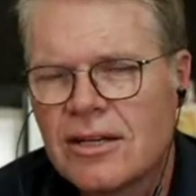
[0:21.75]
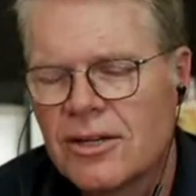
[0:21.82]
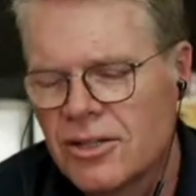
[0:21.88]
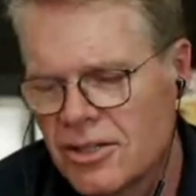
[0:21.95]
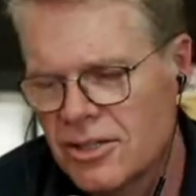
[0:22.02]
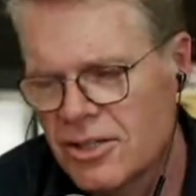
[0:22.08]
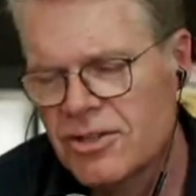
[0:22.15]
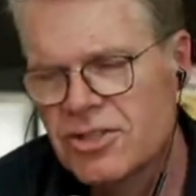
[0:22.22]
Though
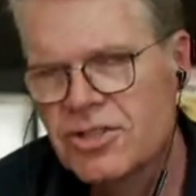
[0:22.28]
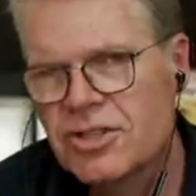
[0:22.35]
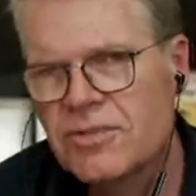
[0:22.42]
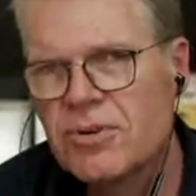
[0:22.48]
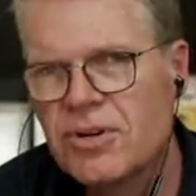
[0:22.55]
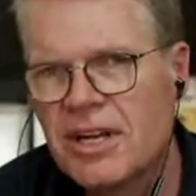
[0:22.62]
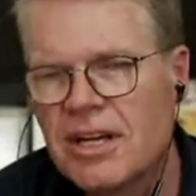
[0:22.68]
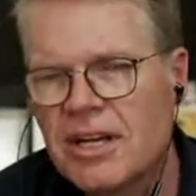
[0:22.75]
I should
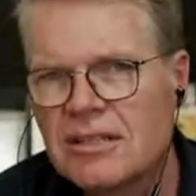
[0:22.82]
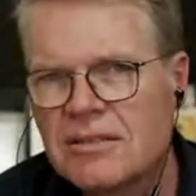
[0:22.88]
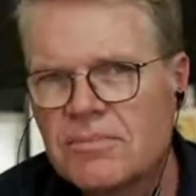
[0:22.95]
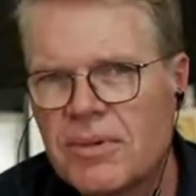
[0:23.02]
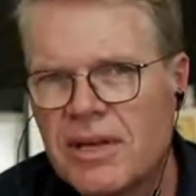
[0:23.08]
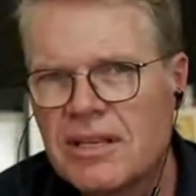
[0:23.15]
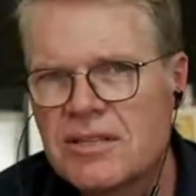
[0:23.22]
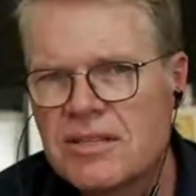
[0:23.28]
point out,
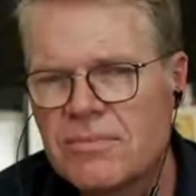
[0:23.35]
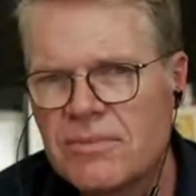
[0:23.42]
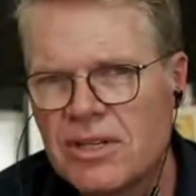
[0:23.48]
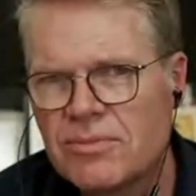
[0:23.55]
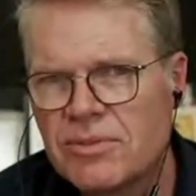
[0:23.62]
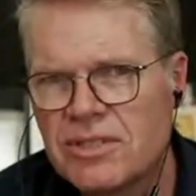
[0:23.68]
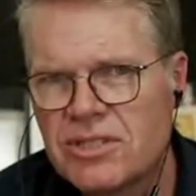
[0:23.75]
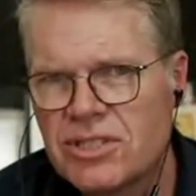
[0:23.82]
Ben's a
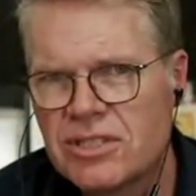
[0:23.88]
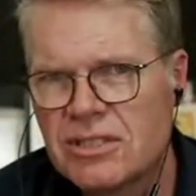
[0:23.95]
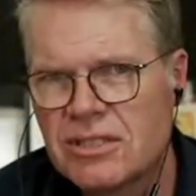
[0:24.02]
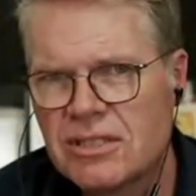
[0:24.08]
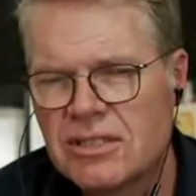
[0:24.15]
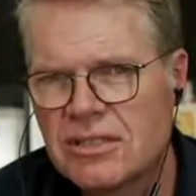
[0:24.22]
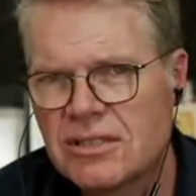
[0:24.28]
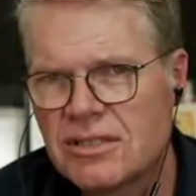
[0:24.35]
Melbourne
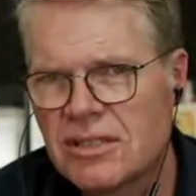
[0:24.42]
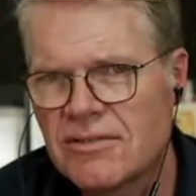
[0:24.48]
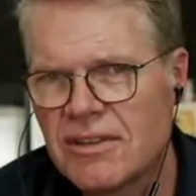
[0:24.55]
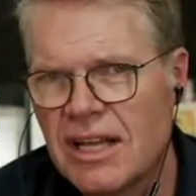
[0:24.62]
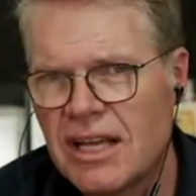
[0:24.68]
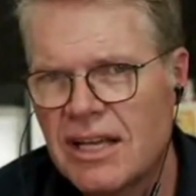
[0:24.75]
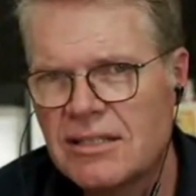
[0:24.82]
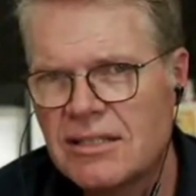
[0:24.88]
sort of
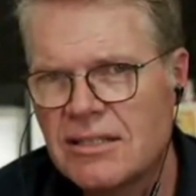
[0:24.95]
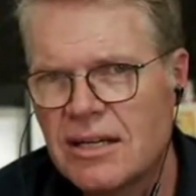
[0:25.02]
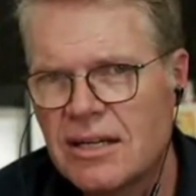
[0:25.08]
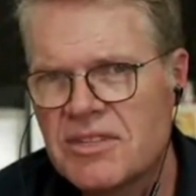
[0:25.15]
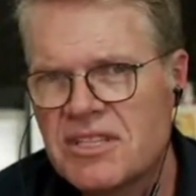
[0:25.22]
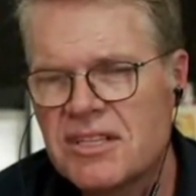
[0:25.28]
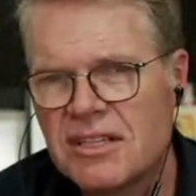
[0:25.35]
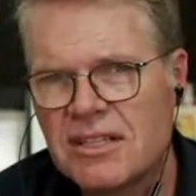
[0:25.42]
lad. I'm
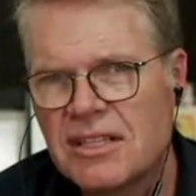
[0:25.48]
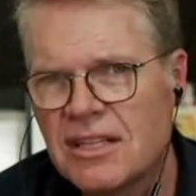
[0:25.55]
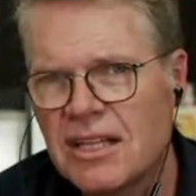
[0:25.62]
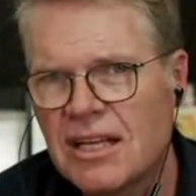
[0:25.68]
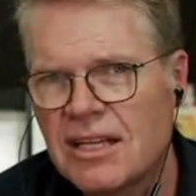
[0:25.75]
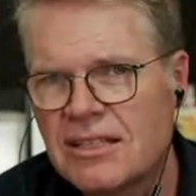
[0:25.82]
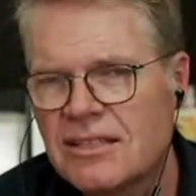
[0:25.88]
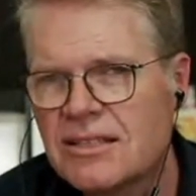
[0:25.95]
a Sydney
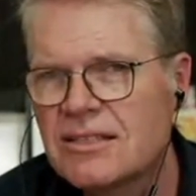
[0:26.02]
lad.